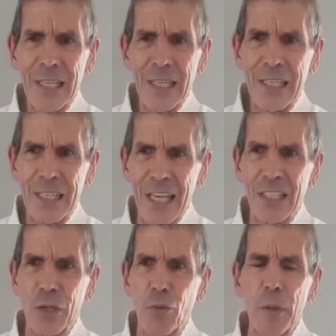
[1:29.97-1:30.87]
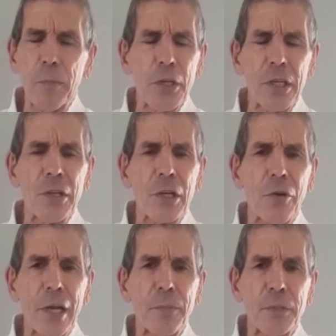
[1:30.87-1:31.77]
yes, it will put it in the
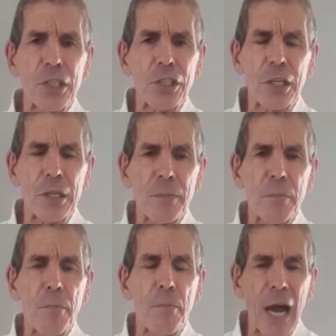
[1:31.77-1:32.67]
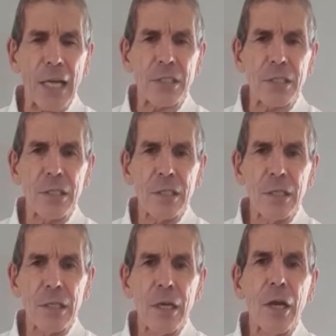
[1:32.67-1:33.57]
correct position, but
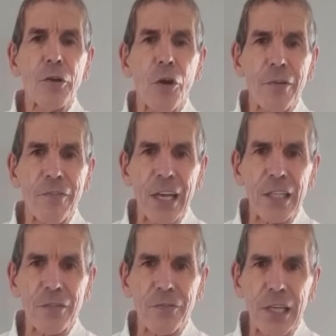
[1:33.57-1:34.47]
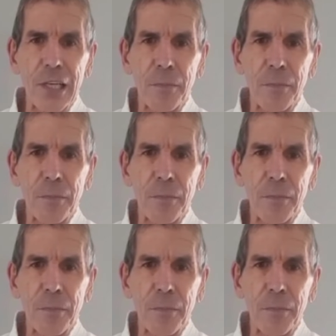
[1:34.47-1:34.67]
not effectively.